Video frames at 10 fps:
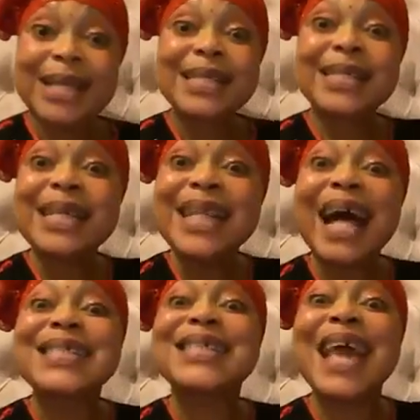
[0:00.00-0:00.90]
She
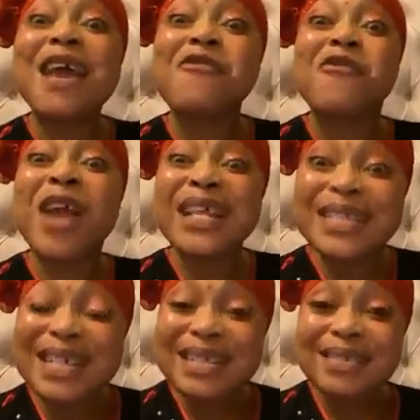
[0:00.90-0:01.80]
now started
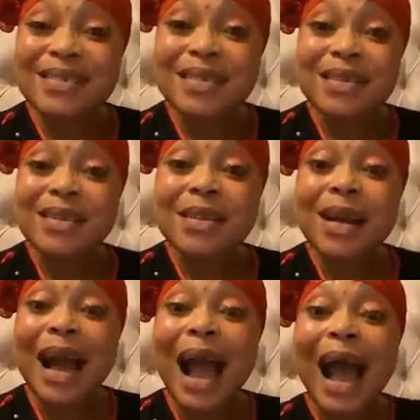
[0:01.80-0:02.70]
friending,
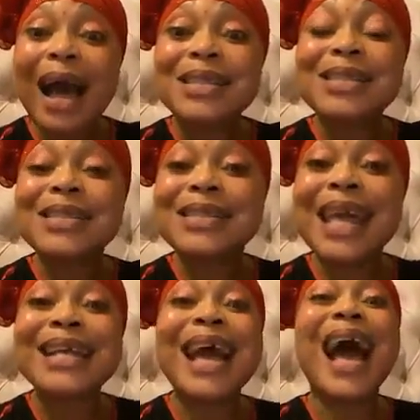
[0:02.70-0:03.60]

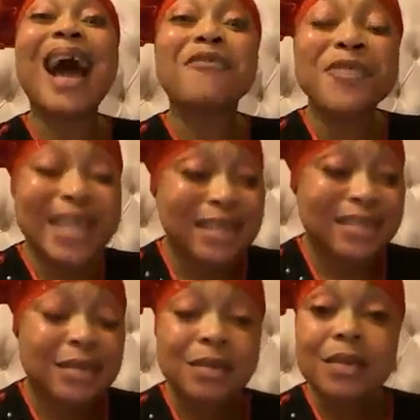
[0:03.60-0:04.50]
started having
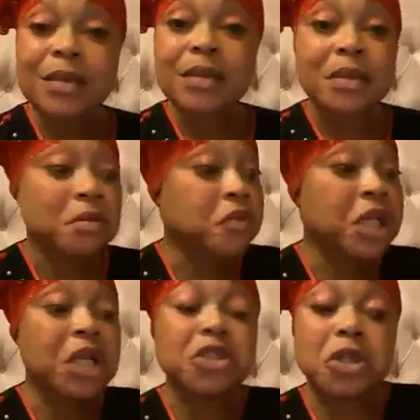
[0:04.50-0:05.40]

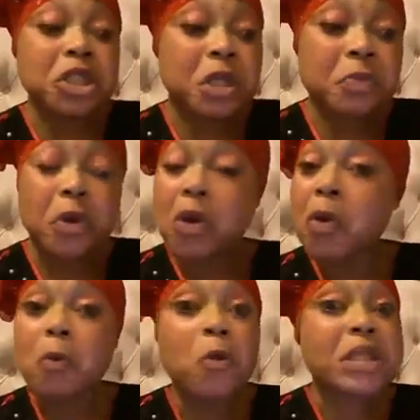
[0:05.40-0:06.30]
relationship
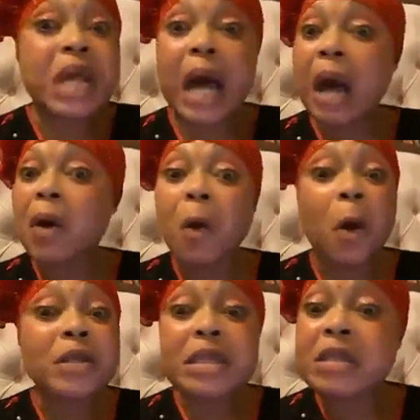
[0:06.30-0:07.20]
with her
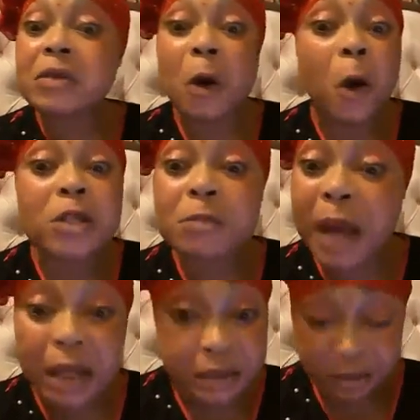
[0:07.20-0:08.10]
cousin's
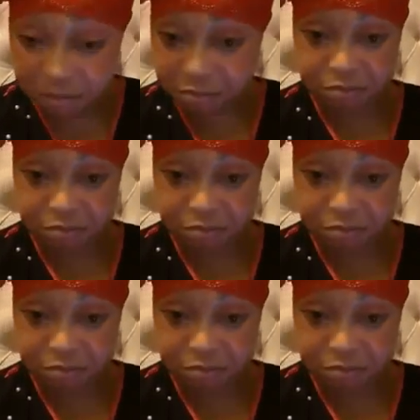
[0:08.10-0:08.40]
husband.